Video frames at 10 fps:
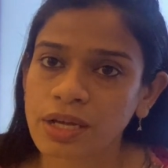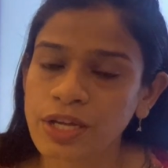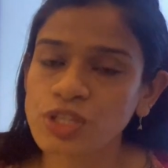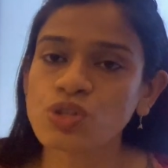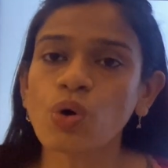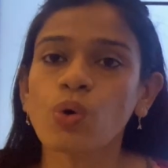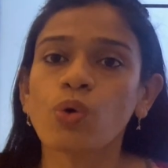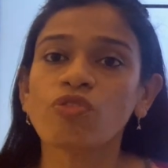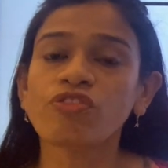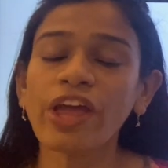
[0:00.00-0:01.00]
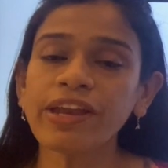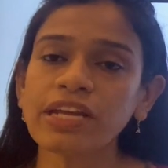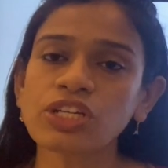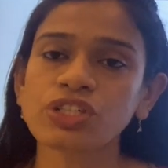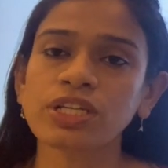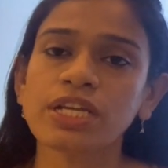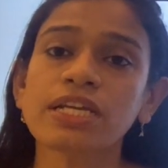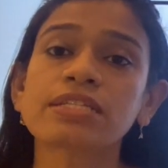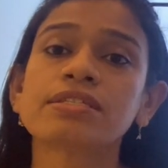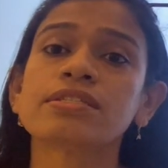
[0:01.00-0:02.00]
So variation
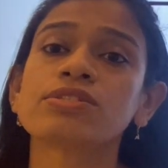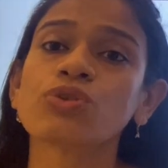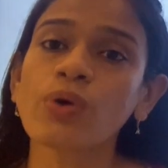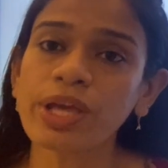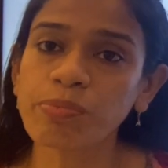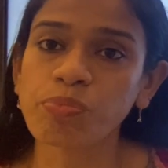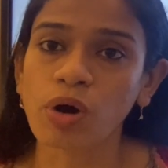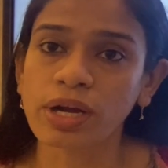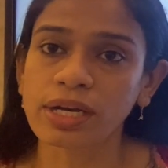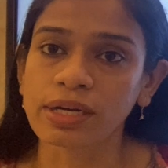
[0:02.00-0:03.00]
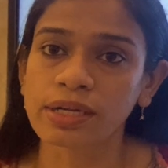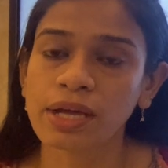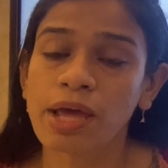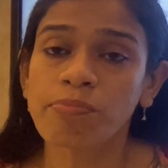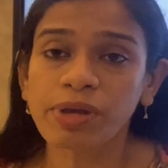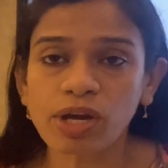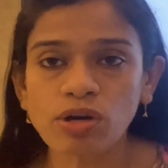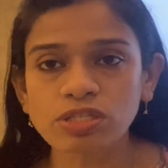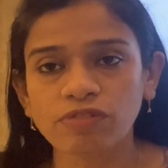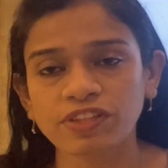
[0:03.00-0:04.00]
is so important.
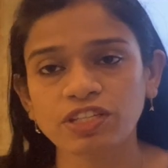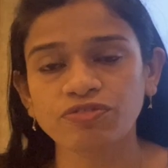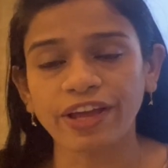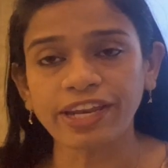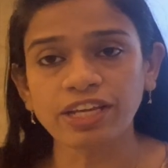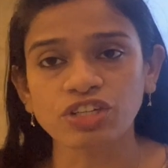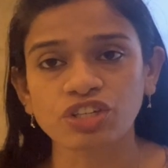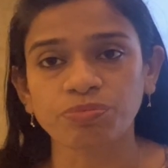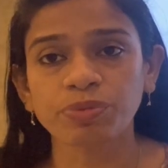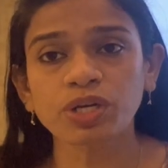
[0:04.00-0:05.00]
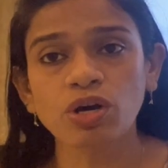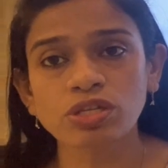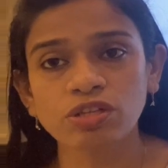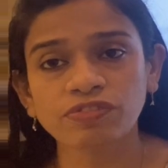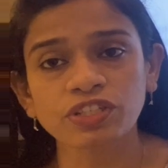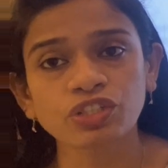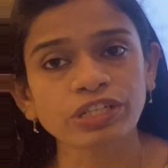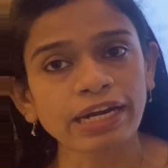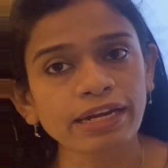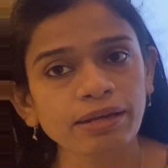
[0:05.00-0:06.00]
Because of this variation, because of the
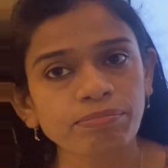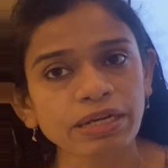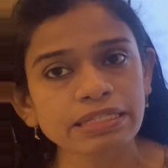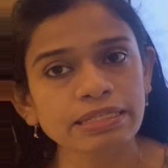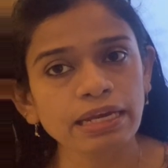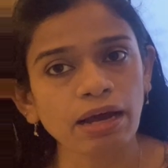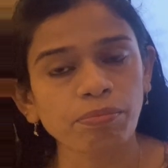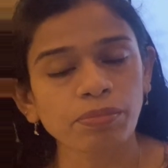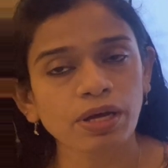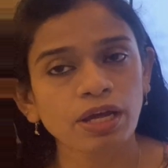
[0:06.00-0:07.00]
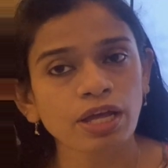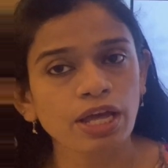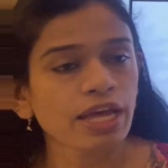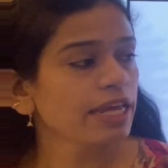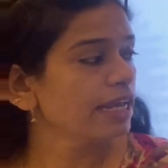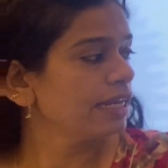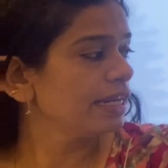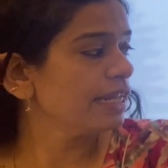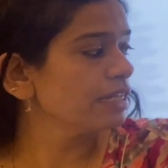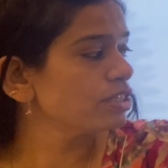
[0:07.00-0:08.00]
genetic mixing up, it
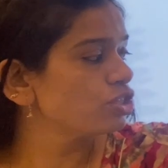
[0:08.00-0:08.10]
leads